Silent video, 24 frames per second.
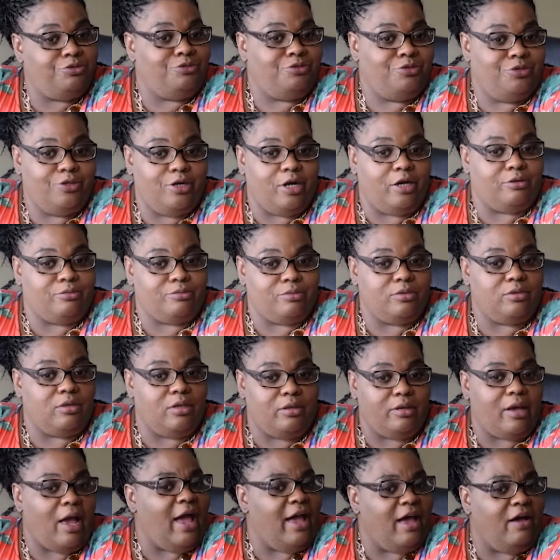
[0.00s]
You know,
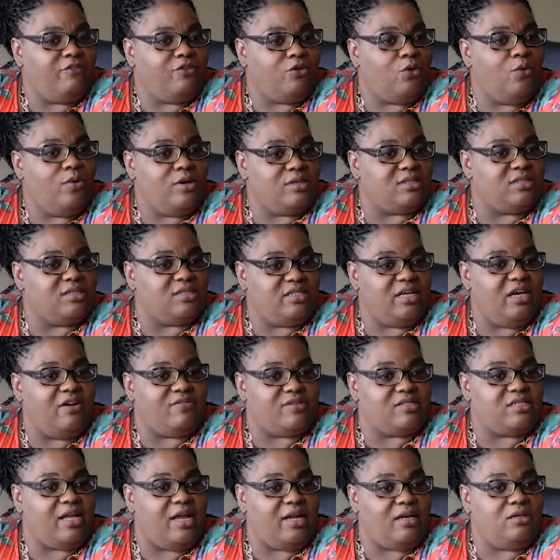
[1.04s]
of course, it's
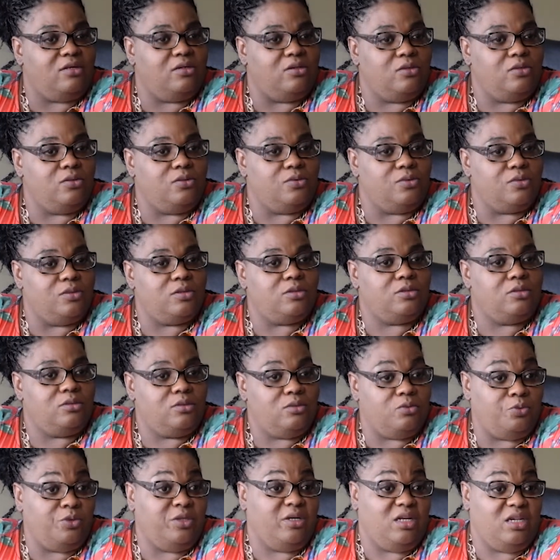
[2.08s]
devastating news.
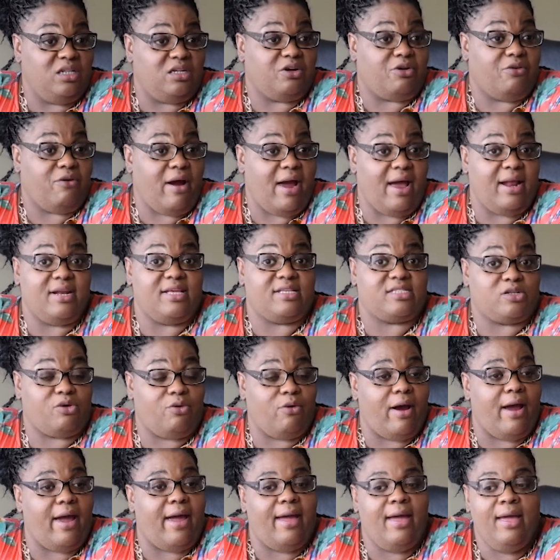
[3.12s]
We need to cry, let's
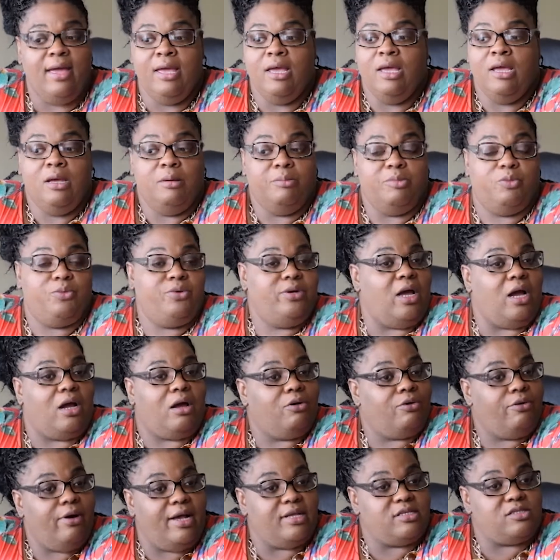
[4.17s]
cry. But we're not
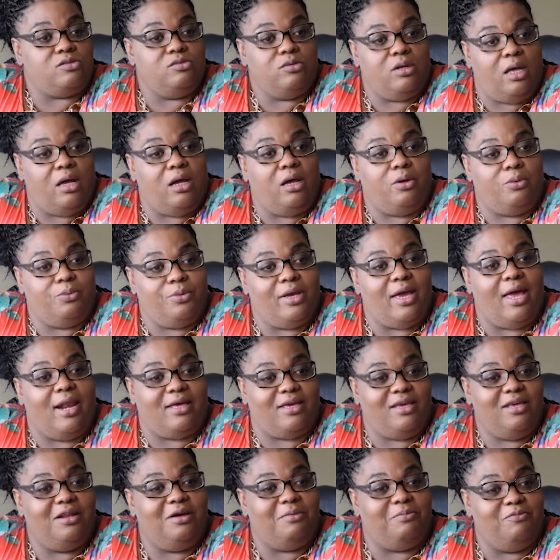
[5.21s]
going to cry too long. We got to
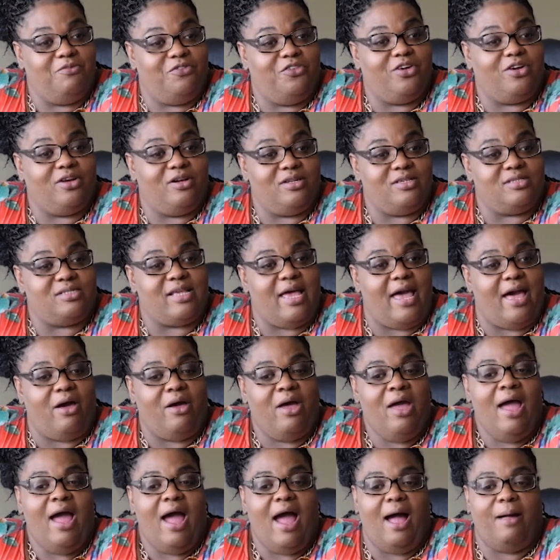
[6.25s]
get up and figure this out.
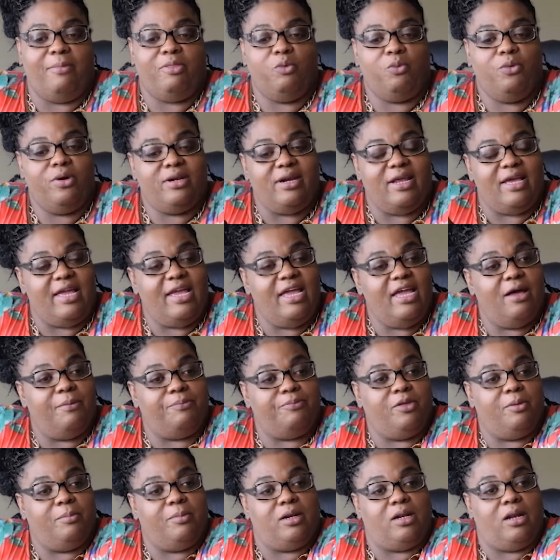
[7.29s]
I'm the one that helped
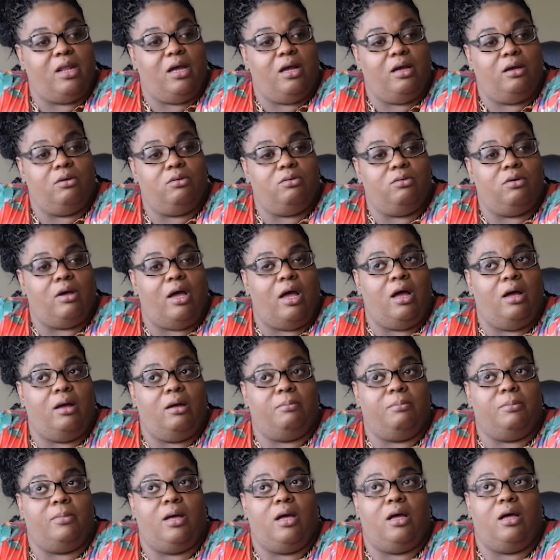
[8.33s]
them along.
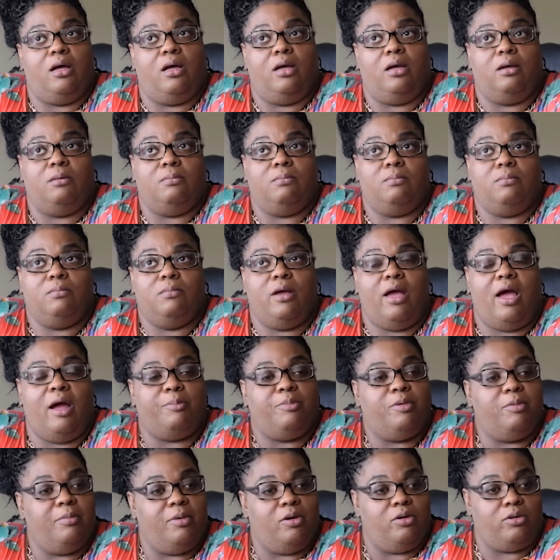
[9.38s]
I
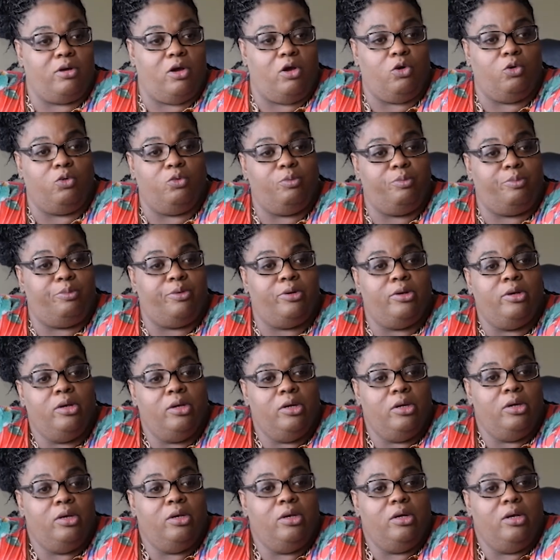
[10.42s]
promote hope.
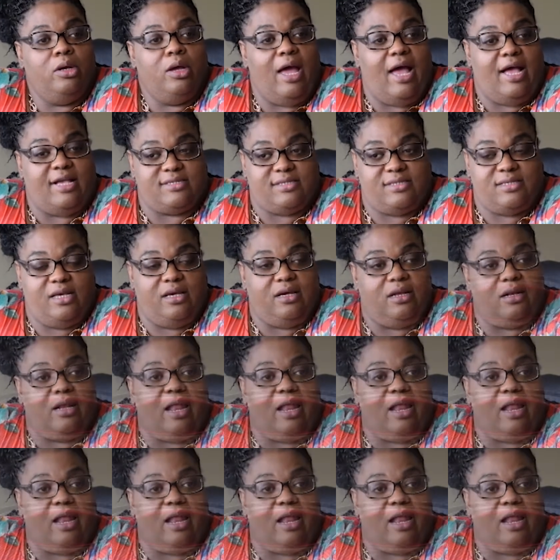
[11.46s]
I sell